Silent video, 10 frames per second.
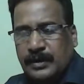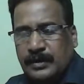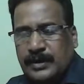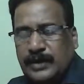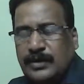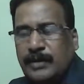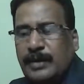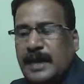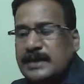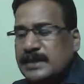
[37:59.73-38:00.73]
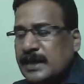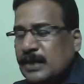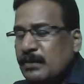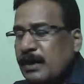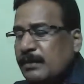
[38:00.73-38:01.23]
Determinants are
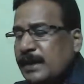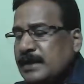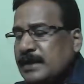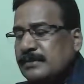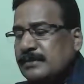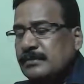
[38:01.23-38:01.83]
equal means